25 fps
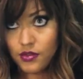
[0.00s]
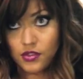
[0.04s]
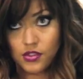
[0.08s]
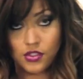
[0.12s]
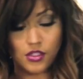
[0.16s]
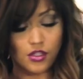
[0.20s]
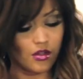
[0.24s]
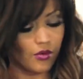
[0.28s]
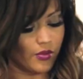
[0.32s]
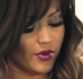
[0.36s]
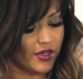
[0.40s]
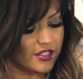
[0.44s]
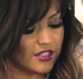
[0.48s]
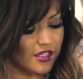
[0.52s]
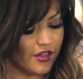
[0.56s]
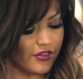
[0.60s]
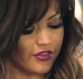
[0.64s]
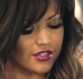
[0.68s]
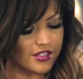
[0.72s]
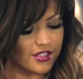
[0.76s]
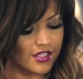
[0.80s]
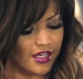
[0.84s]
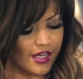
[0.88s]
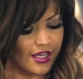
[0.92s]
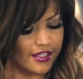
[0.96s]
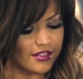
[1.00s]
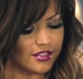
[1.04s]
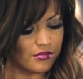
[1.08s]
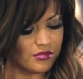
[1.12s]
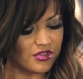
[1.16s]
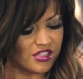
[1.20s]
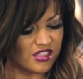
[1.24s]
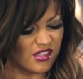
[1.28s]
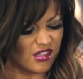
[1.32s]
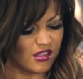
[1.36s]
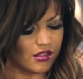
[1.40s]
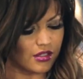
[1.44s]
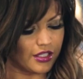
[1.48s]
So the ones on the sides I'm
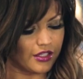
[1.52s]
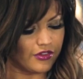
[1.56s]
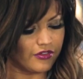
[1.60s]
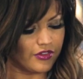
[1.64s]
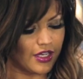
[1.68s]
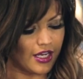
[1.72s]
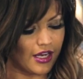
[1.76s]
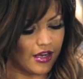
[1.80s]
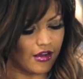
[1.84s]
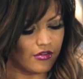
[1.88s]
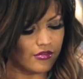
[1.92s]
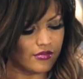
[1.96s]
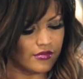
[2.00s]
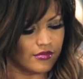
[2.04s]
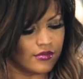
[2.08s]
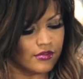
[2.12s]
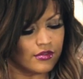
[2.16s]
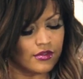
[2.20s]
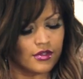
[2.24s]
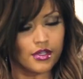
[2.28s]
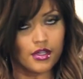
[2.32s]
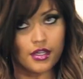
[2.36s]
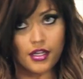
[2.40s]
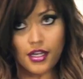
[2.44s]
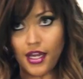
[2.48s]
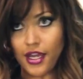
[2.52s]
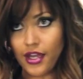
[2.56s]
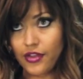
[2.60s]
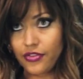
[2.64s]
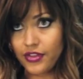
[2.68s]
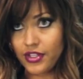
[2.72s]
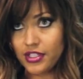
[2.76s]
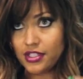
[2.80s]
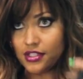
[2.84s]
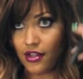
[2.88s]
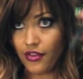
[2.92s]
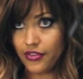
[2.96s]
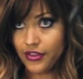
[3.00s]
just going to leave down, and
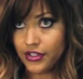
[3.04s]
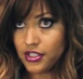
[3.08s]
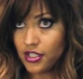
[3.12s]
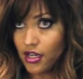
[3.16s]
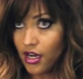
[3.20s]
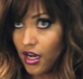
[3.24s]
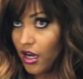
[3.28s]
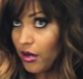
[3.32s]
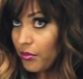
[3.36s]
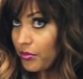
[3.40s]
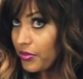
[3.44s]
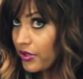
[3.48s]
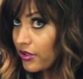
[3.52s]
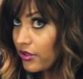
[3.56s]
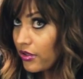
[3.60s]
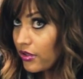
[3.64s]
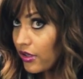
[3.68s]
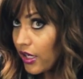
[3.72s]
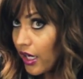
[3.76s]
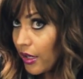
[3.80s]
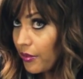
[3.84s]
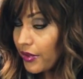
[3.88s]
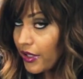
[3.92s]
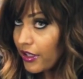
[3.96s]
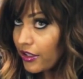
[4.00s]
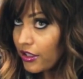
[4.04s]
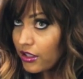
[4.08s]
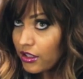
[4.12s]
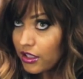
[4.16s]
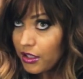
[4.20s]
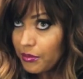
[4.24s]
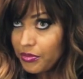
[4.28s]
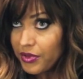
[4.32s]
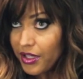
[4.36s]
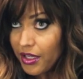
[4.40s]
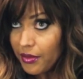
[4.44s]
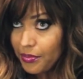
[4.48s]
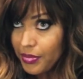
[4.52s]
this on the top I'm going to
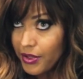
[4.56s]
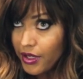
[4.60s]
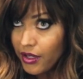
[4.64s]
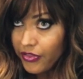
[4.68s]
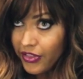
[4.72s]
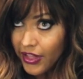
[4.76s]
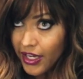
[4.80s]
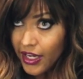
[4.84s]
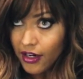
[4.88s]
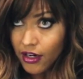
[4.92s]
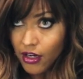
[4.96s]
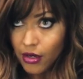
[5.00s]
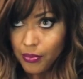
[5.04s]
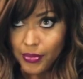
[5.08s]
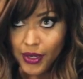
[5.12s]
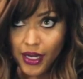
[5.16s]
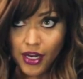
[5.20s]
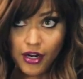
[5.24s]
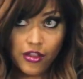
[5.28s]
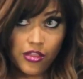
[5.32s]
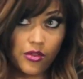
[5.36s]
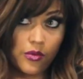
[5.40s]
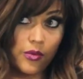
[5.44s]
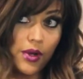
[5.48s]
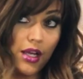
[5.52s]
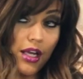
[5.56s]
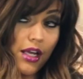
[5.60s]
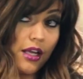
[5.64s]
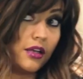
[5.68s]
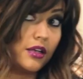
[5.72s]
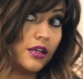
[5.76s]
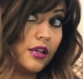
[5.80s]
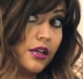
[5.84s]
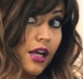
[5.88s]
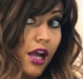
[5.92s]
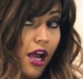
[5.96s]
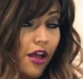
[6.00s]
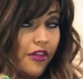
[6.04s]
clip that up out of the way,
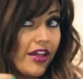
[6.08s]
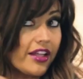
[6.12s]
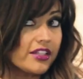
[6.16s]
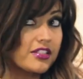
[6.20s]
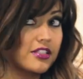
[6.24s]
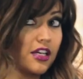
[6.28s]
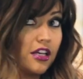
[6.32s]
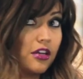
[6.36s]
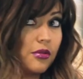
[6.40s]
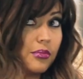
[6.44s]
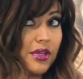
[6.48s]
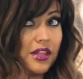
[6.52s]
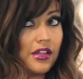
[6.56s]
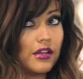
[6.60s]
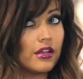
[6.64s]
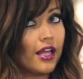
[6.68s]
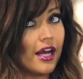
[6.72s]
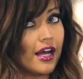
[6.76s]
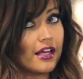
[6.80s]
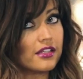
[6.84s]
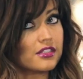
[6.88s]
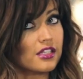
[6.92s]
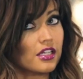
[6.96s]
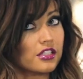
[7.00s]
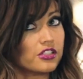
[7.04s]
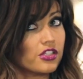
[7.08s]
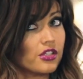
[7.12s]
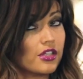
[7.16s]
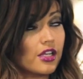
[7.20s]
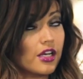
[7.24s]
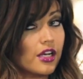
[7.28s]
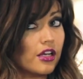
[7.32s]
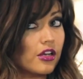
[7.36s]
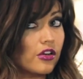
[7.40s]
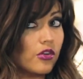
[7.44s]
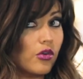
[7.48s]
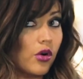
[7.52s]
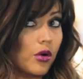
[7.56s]
and that's going to be the last section that
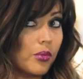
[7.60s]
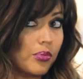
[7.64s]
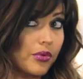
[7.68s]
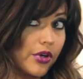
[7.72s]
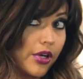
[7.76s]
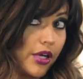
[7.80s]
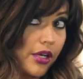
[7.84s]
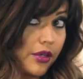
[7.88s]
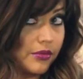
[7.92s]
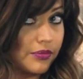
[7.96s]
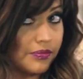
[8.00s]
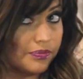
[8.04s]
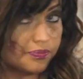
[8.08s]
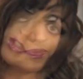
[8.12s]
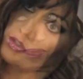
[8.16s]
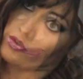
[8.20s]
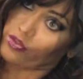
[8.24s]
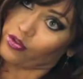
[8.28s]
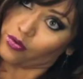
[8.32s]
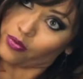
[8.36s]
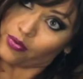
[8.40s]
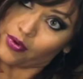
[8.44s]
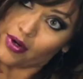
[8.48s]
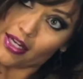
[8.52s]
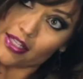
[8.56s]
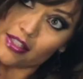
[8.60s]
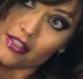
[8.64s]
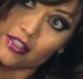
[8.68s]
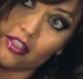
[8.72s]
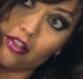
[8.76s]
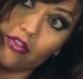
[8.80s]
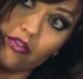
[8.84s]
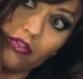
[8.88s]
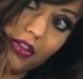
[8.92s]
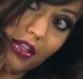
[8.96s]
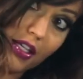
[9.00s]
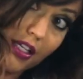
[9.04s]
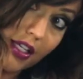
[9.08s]
I incorporate. The rest of